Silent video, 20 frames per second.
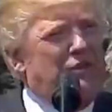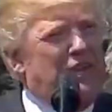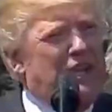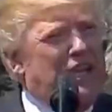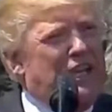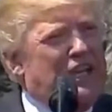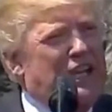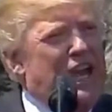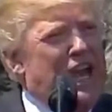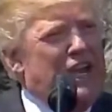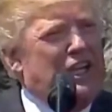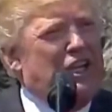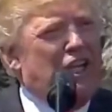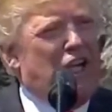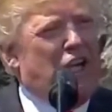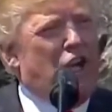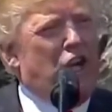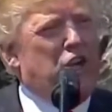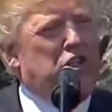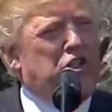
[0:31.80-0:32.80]

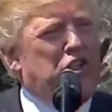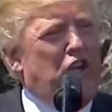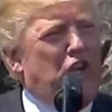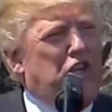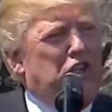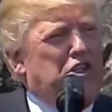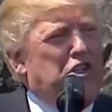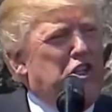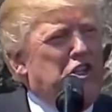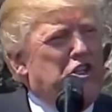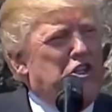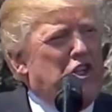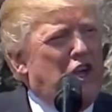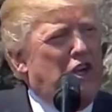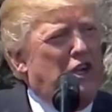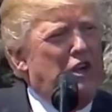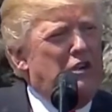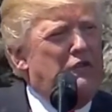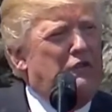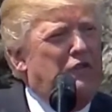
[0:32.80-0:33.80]
Atlantic, our citizens are
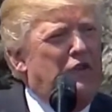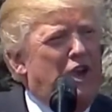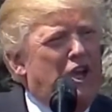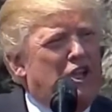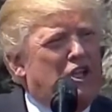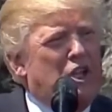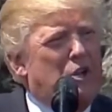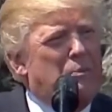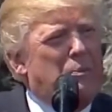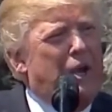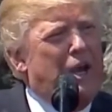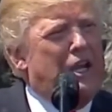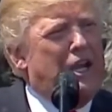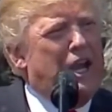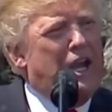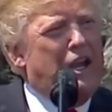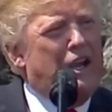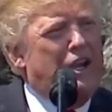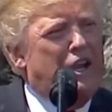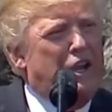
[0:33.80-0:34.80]
confronted by
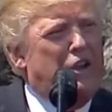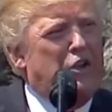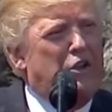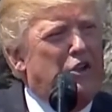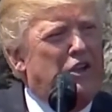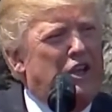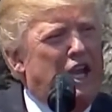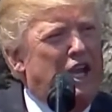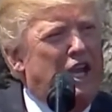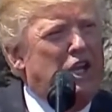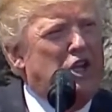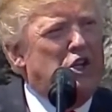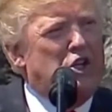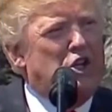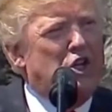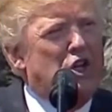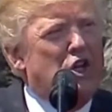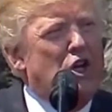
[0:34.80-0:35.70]
yet another danger,